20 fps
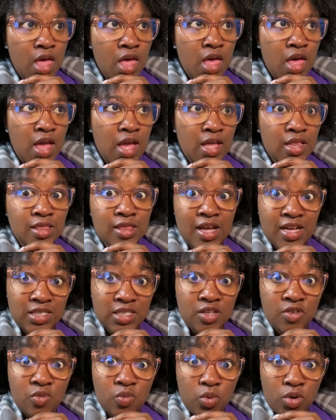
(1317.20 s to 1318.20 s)
and lots
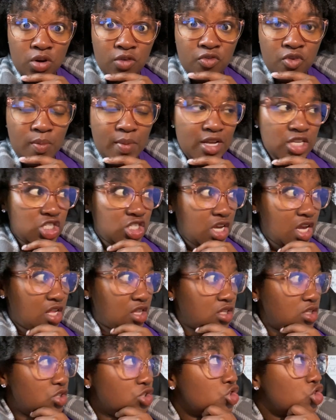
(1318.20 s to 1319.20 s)
of work for my
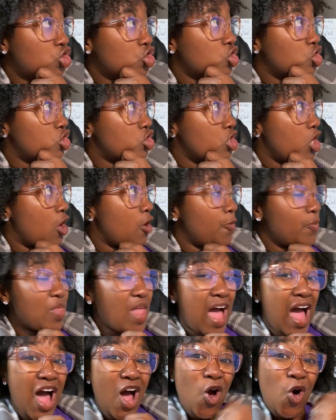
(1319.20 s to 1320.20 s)
challenge. So
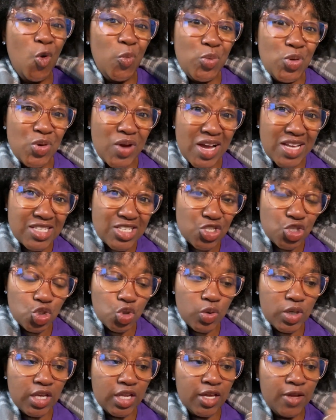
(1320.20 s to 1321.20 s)
I hope you guys
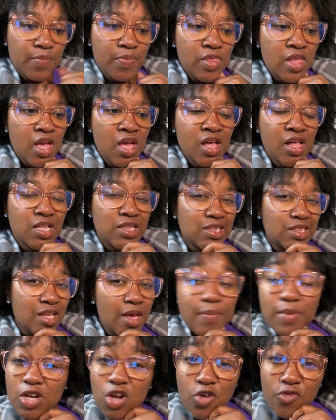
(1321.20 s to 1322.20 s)
enjoyed it. Let
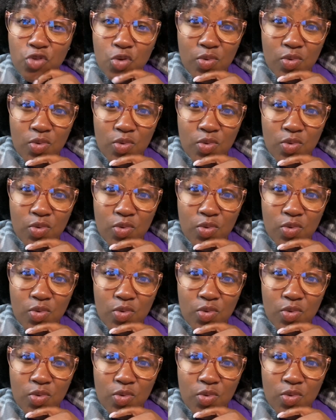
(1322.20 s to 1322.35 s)
me know if you